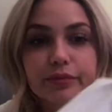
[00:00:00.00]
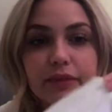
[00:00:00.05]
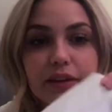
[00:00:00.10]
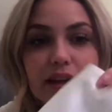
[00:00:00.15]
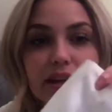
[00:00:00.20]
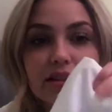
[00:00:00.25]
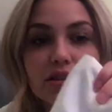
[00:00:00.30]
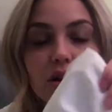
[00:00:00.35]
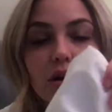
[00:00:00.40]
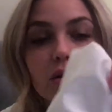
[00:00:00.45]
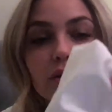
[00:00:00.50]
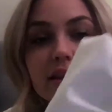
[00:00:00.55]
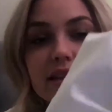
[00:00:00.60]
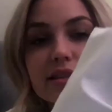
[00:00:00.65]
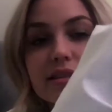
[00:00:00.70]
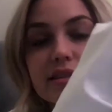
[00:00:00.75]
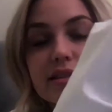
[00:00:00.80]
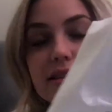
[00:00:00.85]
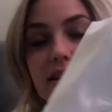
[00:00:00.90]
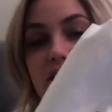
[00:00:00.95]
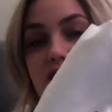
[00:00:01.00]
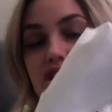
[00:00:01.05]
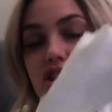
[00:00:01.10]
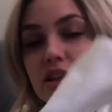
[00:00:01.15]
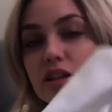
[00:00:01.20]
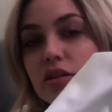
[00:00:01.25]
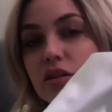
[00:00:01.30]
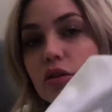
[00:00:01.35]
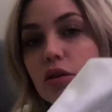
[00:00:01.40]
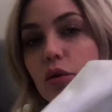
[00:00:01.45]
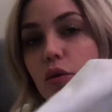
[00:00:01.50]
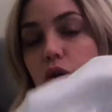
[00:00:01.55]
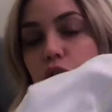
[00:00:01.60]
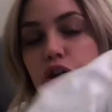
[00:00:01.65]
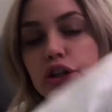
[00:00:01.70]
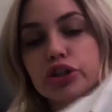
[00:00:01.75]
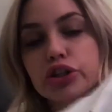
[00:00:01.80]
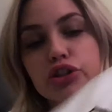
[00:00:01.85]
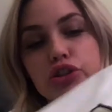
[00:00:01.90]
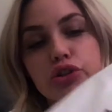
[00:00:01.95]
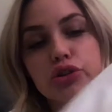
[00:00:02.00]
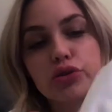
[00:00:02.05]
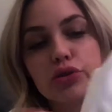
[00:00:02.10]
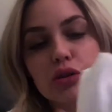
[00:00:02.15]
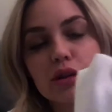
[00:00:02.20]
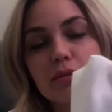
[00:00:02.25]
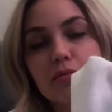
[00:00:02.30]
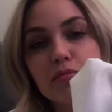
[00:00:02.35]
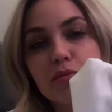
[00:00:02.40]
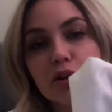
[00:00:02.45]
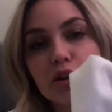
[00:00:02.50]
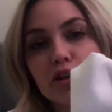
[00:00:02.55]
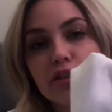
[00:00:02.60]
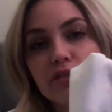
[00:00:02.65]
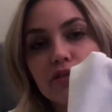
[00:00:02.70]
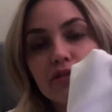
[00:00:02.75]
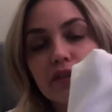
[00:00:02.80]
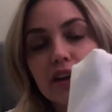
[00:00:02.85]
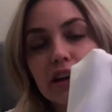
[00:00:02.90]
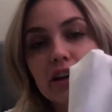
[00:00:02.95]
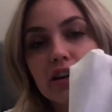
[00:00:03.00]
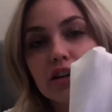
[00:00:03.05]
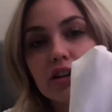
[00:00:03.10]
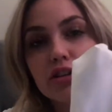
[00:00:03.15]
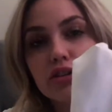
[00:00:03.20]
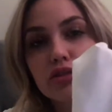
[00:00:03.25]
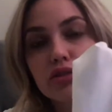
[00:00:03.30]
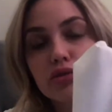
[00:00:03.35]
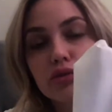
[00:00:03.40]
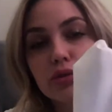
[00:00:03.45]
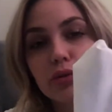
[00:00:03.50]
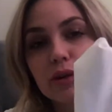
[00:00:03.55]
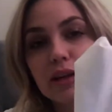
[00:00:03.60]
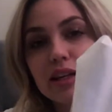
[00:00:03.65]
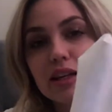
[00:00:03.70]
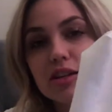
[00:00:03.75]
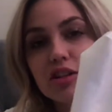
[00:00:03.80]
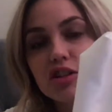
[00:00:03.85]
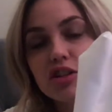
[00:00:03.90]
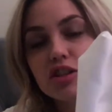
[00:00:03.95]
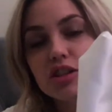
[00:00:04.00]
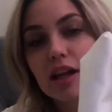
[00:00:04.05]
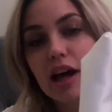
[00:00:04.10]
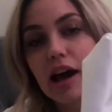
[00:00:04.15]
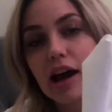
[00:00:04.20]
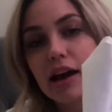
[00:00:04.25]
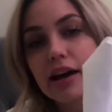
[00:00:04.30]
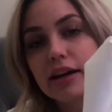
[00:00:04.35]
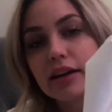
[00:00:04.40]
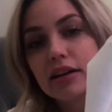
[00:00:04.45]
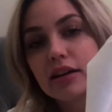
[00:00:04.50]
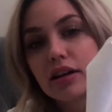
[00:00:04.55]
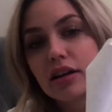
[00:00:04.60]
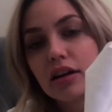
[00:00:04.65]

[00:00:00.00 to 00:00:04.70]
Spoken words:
is only stitched in the corners. So you can put your fingers through each side